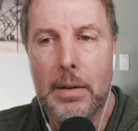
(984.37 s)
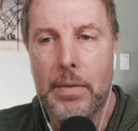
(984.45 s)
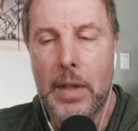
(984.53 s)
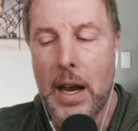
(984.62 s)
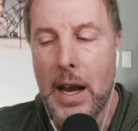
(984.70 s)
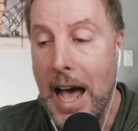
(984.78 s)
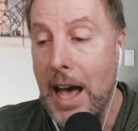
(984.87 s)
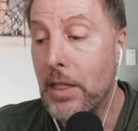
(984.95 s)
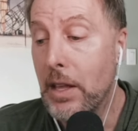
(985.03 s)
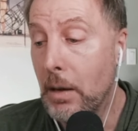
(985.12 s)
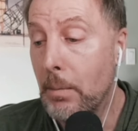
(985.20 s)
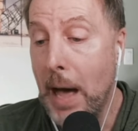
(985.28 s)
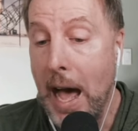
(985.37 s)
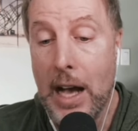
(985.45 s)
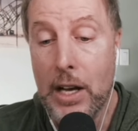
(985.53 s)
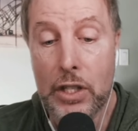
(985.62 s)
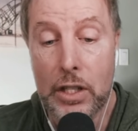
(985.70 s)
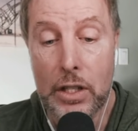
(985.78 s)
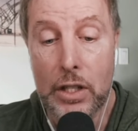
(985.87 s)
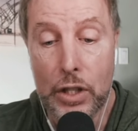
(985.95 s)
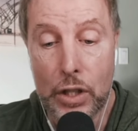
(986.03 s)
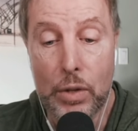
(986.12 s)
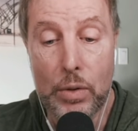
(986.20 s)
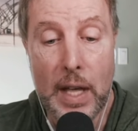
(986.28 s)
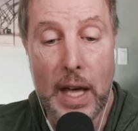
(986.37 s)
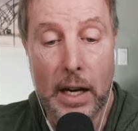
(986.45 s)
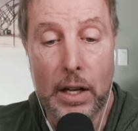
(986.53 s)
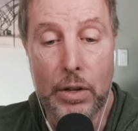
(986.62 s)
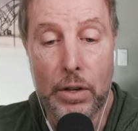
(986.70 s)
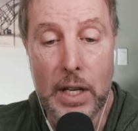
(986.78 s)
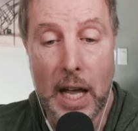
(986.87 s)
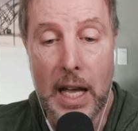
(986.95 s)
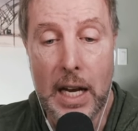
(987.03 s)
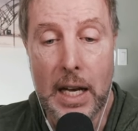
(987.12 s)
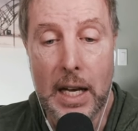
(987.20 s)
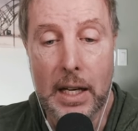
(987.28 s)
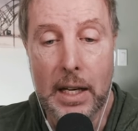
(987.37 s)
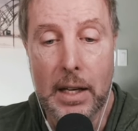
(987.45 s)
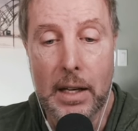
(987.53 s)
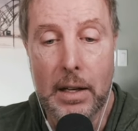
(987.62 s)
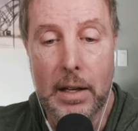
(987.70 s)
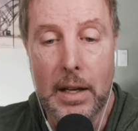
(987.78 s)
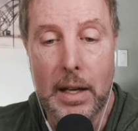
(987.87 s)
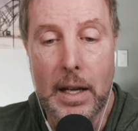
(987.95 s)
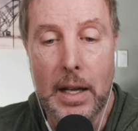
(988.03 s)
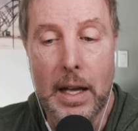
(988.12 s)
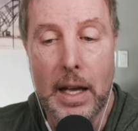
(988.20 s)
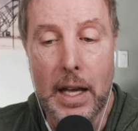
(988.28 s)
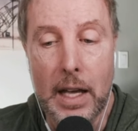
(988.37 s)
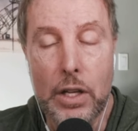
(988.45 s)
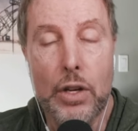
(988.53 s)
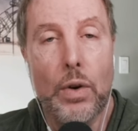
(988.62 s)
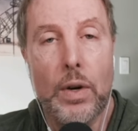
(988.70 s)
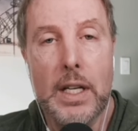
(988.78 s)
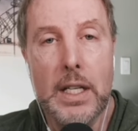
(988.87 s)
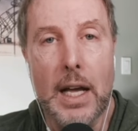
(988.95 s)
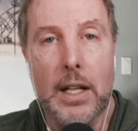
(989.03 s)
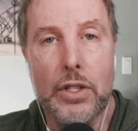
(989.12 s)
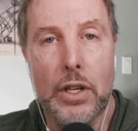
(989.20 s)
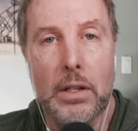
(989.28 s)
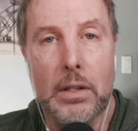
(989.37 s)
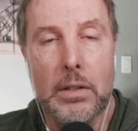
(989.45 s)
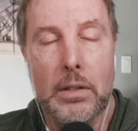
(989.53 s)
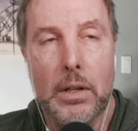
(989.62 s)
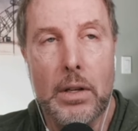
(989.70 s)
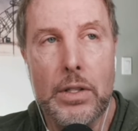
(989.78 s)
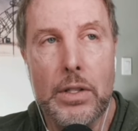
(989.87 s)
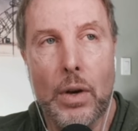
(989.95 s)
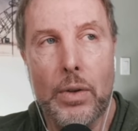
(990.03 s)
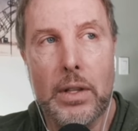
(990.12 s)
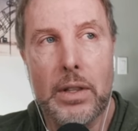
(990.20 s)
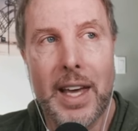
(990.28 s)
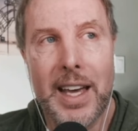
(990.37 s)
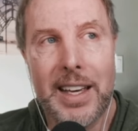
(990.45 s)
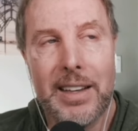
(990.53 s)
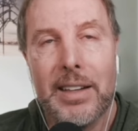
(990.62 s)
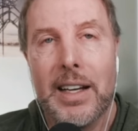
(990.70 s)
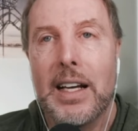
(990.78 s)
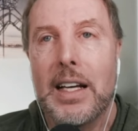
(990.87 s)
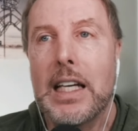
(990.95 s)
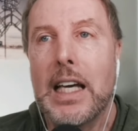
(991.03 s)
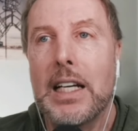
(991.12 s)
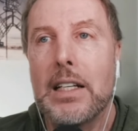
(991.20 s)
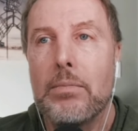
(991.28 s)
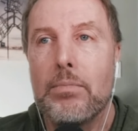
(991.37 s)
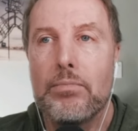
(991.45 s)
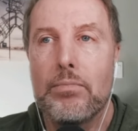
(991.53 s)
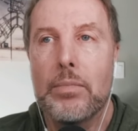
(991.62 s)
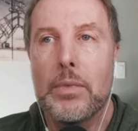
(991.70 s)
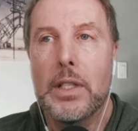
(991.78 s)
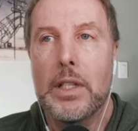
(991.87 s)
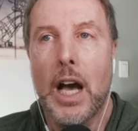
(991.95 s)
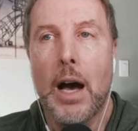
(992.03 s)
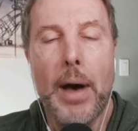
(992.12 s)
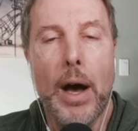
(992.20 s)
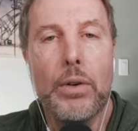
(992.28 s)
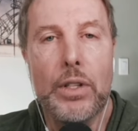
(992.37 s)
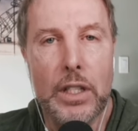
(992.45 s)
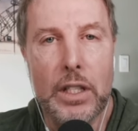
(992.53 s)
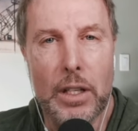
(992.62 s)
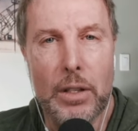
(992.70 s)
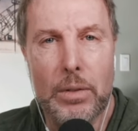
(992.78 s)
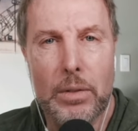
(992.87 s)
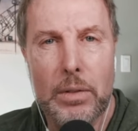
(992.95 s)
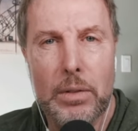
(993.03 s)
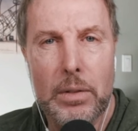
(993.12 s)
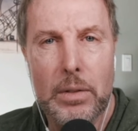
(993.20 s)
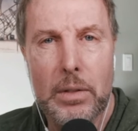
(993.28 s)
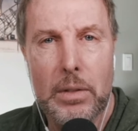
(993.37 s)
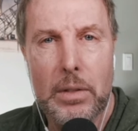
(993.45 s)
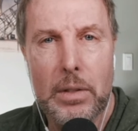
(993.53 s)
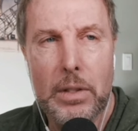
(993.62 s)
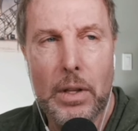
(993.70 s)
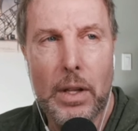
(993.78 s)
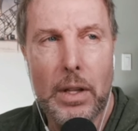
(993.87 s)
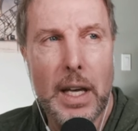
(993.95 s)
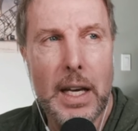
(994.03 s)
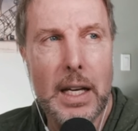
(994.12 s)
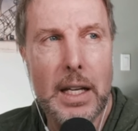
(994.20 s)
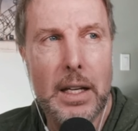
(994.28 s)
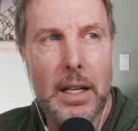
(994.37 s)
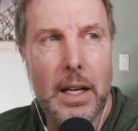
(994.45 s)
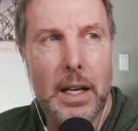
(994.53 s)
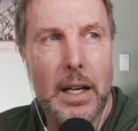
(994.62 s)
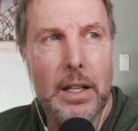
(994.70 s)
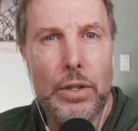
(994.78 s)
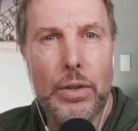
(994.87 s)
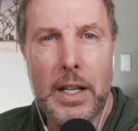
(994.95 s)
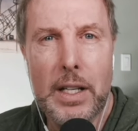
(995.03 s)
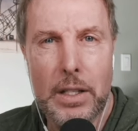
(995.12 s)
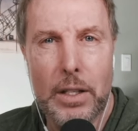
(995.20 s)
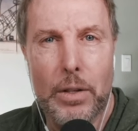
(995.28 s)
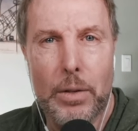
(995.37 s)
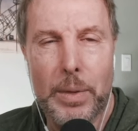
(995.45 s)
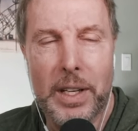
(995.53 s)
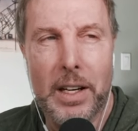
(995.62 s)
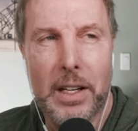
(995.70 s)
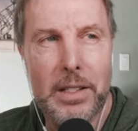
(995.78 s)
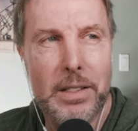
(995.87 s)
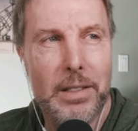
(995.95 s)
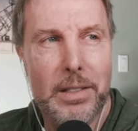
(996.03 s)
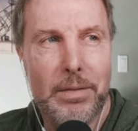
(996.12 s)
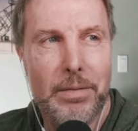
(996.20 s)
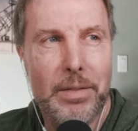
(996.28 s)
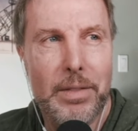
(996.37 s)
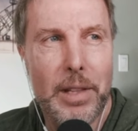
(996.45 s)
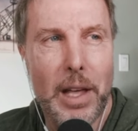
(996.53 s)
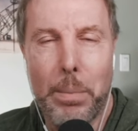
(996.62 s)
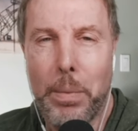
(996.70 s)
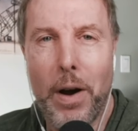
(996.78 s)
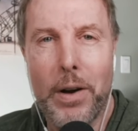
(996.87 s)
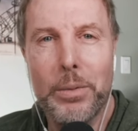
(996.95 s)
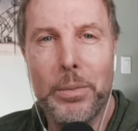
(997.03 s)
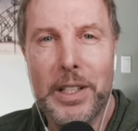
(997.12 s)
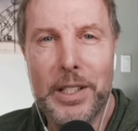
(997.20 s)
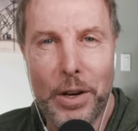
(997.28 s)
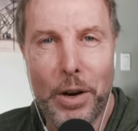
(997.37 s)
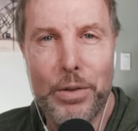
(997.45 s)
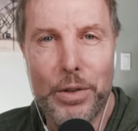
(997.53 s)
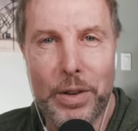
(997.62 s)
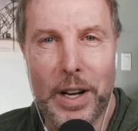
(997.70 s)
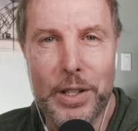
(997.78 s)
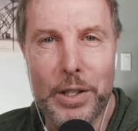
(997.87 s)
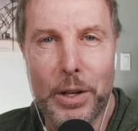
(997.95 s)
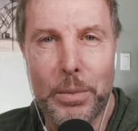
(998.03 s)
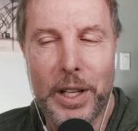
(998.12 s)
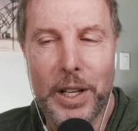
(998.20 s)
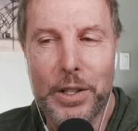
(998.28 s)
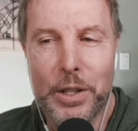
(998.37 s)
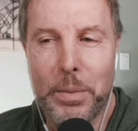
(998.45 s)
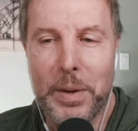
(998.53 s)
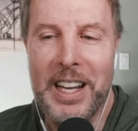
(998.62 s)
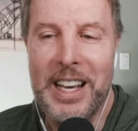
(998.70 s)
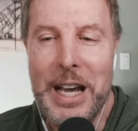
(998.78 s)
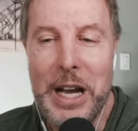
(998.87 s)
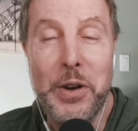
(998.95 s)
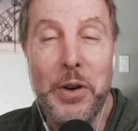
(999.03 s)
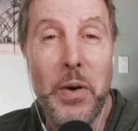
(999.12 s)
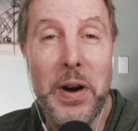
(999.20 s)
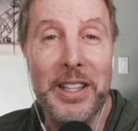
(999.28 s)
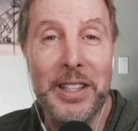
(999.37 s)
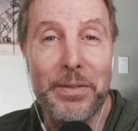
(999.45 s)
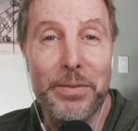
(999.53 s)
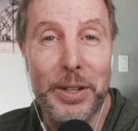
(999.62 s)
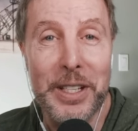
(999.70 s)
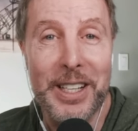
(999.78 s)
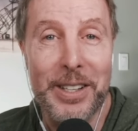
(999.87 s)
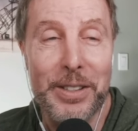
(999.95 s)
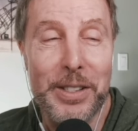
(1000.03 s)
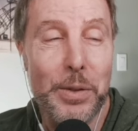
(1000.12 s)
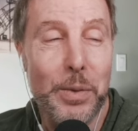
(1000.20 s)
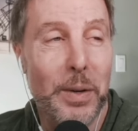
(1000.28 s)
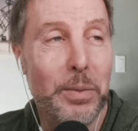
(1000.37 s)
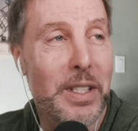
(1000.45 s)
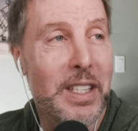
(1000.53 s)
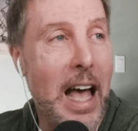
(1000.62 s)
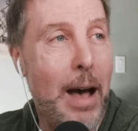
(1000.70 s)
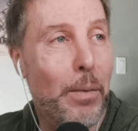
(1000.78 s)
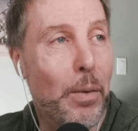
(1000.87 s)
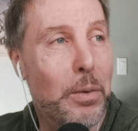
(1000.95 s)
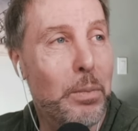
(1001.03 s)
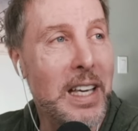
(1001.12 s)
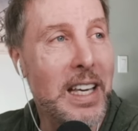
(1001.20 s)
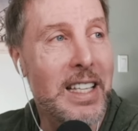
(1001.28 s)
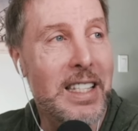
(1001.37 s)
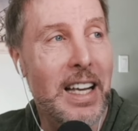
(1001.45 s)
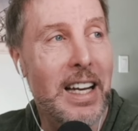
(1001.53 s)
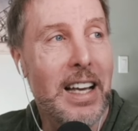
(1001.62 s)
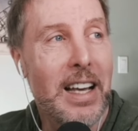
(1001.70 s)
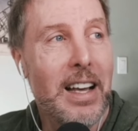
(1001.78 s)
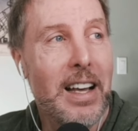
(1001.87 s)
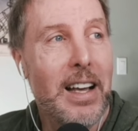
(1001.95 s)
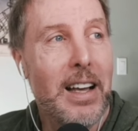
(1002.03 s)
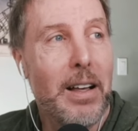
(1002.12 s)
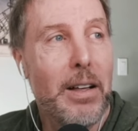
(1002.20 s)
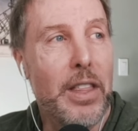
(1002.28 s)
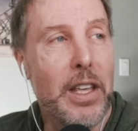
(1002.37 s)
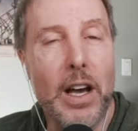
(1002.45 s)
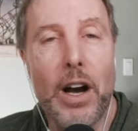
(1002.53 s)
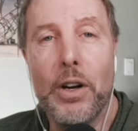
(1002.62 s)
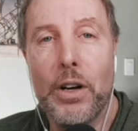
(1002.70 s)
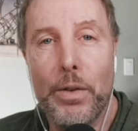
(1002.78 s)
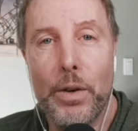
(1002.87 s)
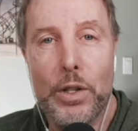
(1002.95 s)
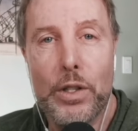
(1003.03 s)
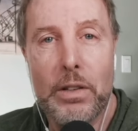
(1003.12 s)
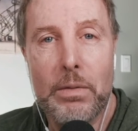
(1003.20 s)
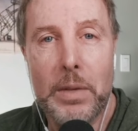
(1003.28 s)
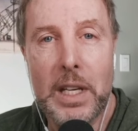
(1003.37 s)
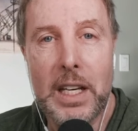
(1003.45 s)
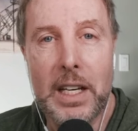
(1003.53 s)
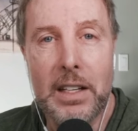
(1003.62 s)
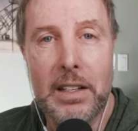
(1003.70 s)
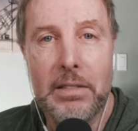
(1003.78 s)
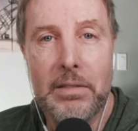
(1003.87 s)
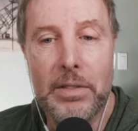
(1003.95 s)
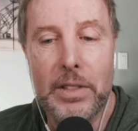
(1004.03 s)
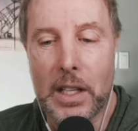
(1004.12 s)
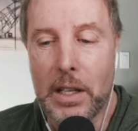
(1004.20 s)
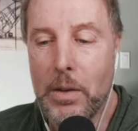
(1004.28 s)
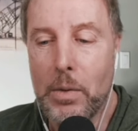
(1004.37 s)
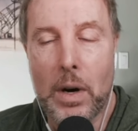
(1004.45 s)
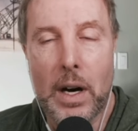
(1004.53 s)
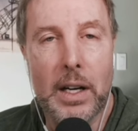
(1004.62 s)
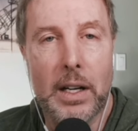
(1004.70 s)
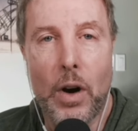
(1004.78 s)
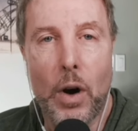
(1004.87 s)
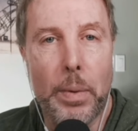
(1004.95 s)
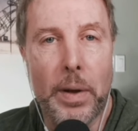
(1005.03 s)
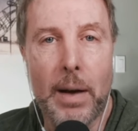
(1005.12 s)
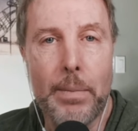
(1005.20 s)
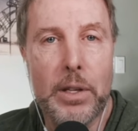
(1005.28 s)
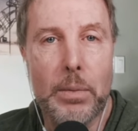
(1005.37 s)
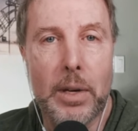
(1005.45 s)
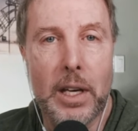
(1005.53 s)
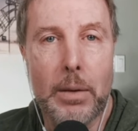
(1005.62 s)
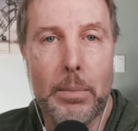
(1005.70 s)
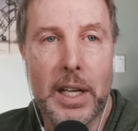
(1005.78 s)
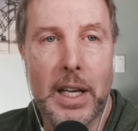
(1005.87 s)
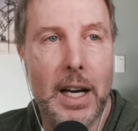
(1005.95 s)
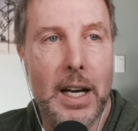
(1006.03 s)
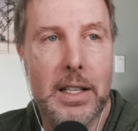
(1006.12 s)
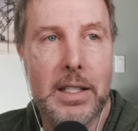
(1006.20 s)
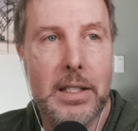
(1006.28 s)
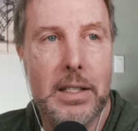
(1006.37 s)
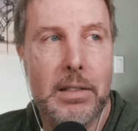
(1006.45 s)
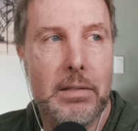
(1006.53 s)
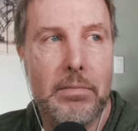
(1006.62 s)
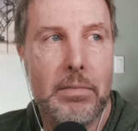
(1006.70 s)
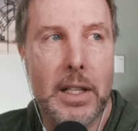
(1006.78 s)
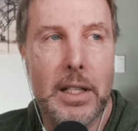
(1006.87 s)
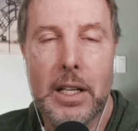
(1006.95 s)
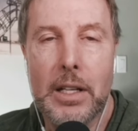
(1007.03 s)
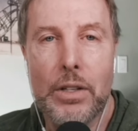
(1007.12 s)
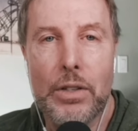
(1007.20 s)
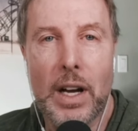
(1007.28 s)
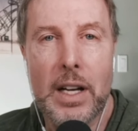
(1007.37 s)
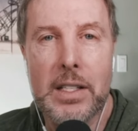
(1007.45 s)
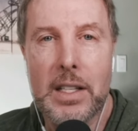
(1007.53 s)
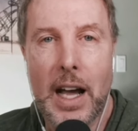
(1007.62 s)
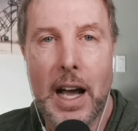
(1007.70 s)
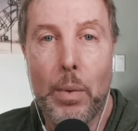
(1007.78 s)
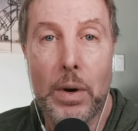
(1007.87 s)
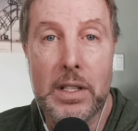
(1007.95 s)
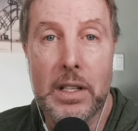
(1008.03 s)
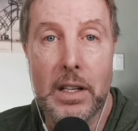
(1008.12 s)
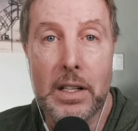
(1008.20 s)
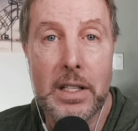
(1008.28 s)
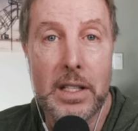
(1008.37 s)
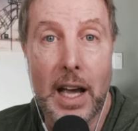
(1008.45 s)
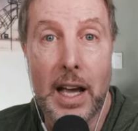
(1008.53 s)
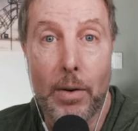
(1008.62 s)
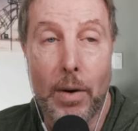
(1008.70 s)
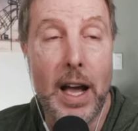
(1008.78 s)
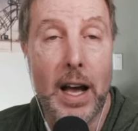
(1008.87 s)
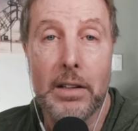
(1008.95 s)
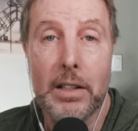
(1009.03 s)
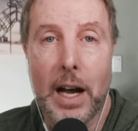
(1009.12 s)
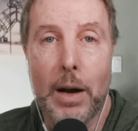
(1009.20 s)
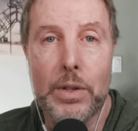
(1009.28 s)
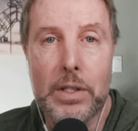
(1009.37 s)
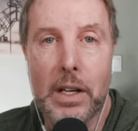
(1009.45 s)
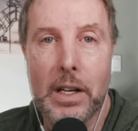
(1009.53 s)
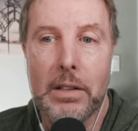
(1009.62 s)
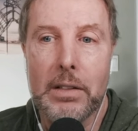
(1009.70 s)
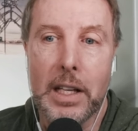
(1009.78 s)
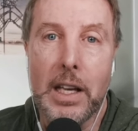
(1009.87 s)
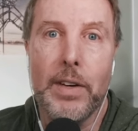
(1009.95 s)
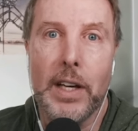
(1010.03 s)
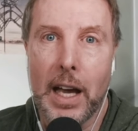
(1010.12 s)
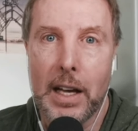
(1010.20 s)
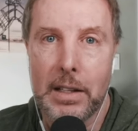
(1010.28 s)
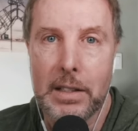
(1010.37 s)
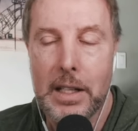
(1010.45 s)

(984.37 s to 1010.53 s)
and add the compassion to that understanding in your intention so that they can come out to you, so that they can trust you because they probably don't trust you because you've been ignoring them for years. This is what was happened with me is that the younger version of me didn't want to open up to me because it didn't trust that I wasn't going to stay around. I was going to leave again